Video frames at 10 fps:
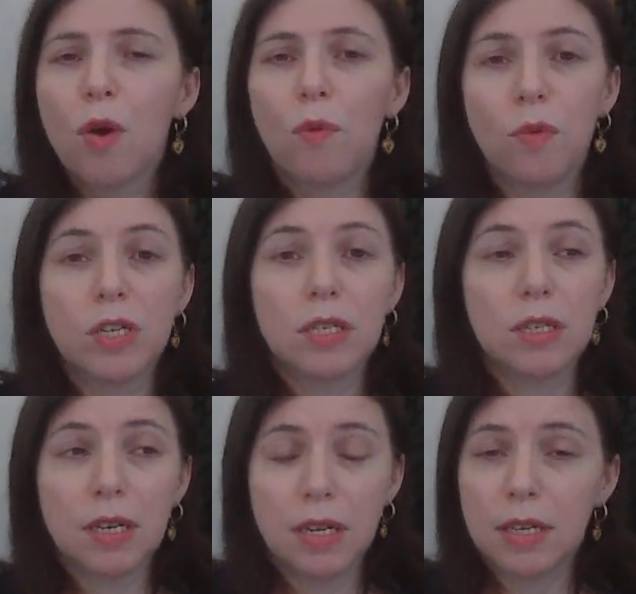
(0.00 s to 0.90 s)
which
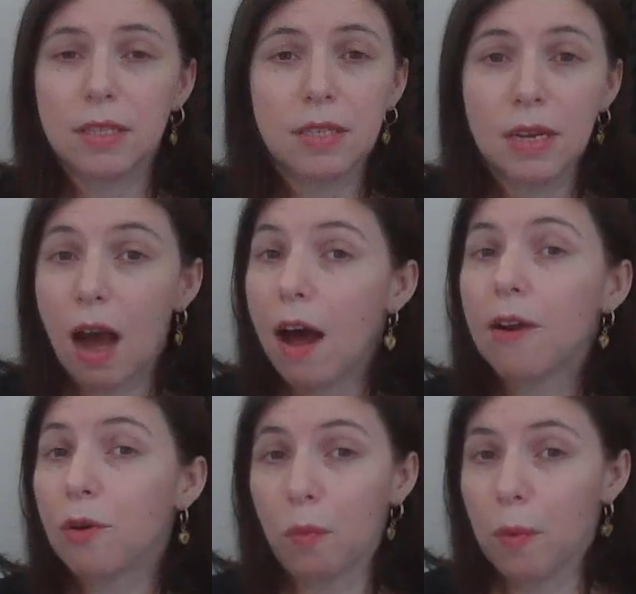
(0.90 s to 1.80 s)
is not
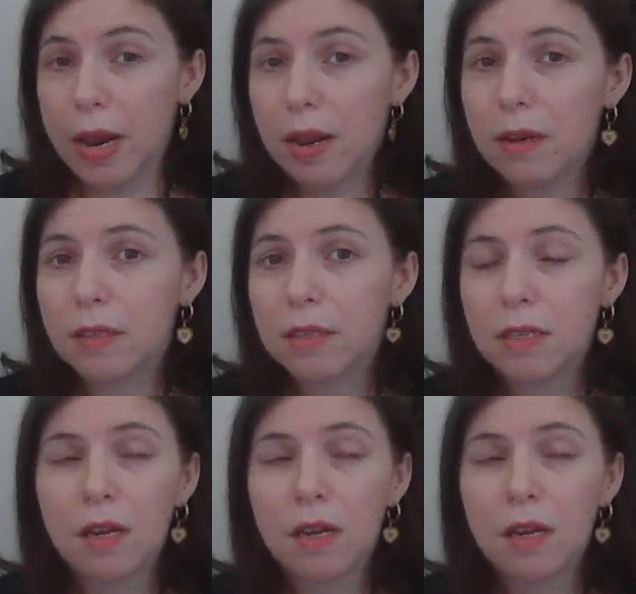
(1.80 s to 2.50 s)
great,